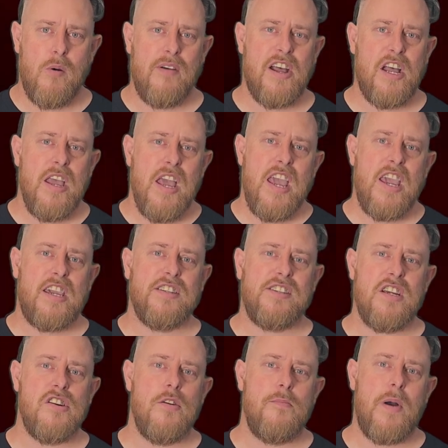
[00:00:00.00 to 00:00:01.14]
However, he
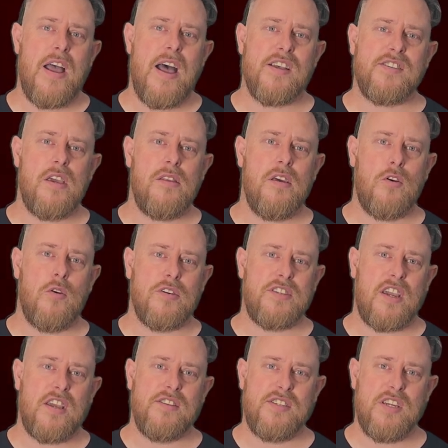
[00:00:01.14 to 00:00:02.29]
continued by asking the
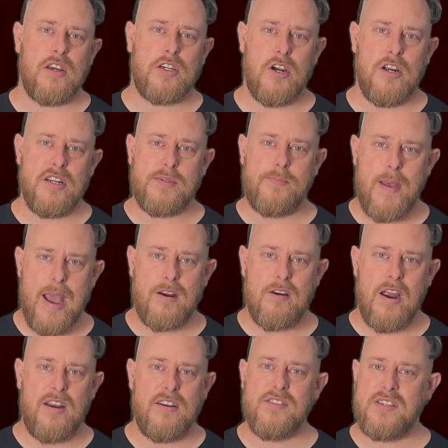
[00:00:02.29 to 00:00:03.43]
court to consider Codey's
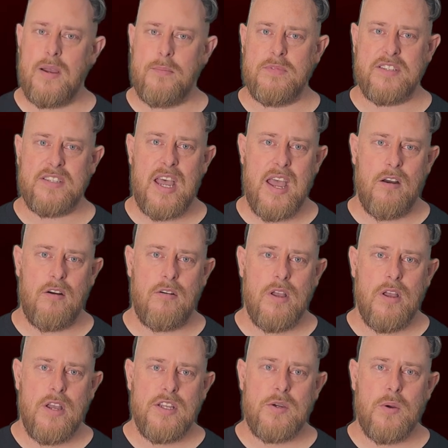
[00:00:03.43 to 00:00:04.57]
background in some detail,
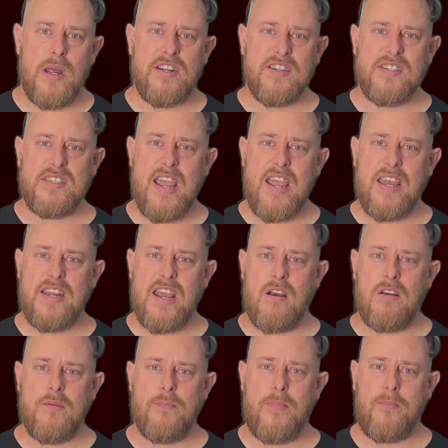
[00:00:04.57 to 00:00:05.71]
to understand
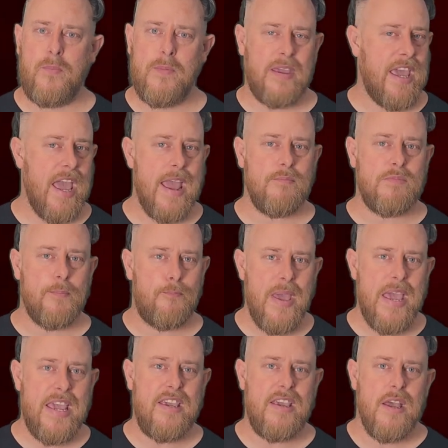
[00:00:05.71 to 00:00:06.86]
how he became to
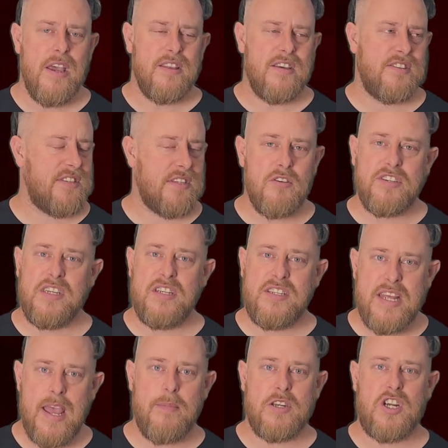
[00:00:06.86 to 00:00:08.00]
be the seriously
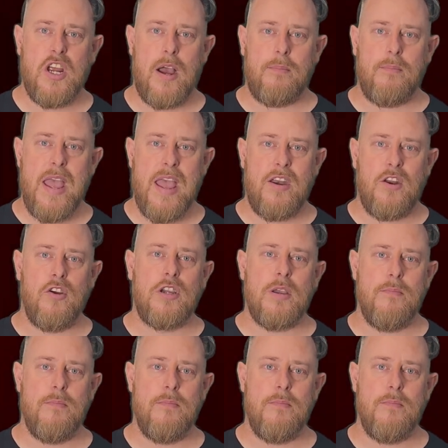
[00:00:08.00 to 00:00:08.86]
damaged young man